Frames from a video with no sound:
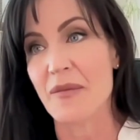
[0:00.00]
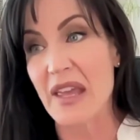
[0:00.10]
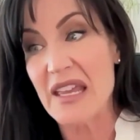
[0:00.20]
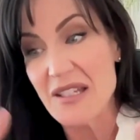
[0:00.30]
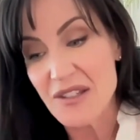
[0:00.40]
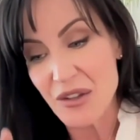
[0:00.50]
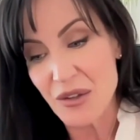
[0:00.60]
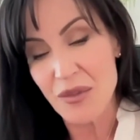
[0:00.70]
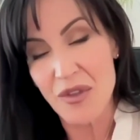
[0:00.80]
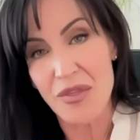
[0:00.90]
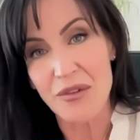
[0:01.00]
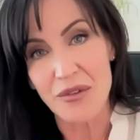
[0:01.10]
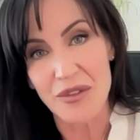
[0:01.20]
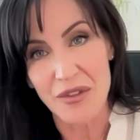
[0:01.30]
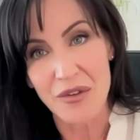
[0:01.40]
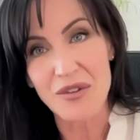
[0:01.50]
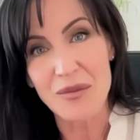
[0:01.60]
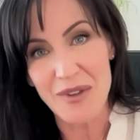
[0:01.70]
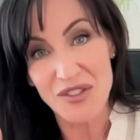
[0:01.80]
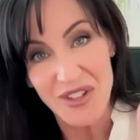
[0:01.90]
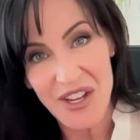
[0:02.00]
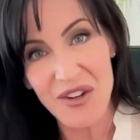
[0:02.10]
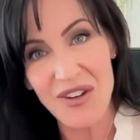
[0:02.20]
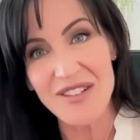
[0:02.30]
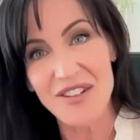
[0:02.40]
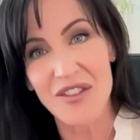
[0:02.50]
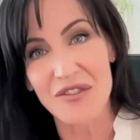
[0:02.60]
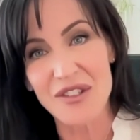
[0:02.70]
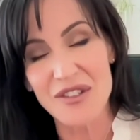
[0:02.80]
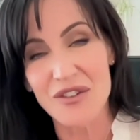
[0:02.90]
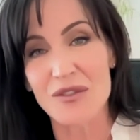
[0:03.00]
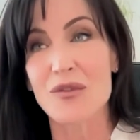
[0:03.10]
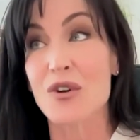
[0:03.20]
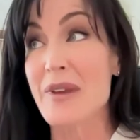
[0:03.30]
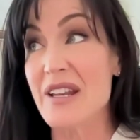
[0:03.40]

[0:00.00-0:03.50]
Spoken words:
into the third dimension, here into the physical form,